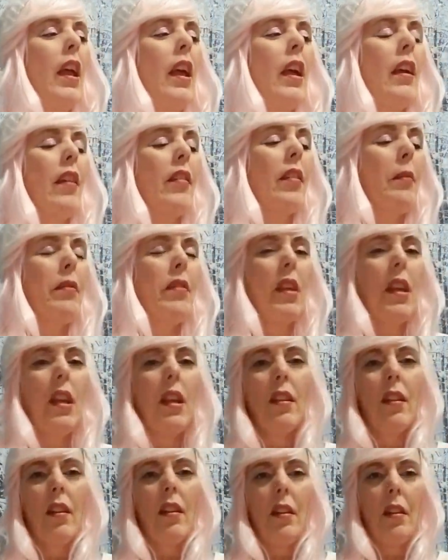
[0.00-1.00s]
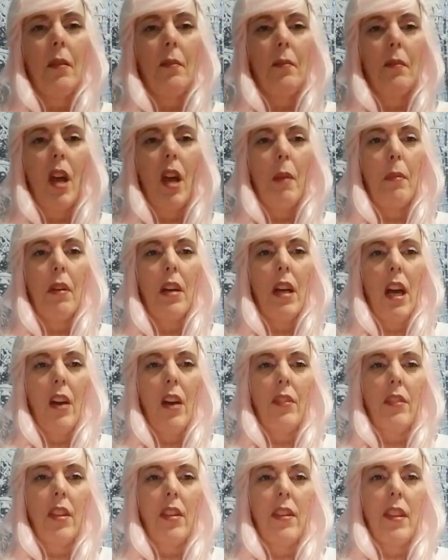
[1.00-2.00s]
Because I'm seeing a couple
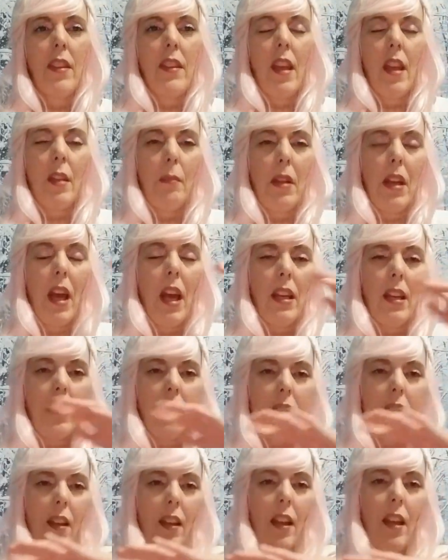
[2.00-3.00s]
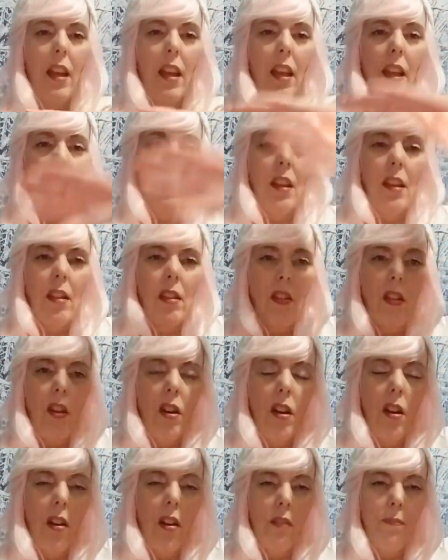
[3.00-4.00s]
houses, and then behind it's like this
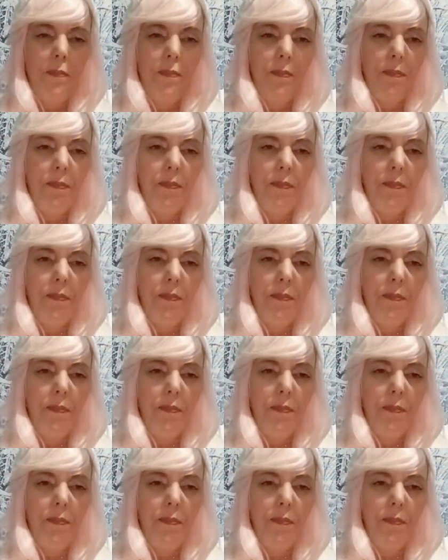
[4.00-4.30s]
tall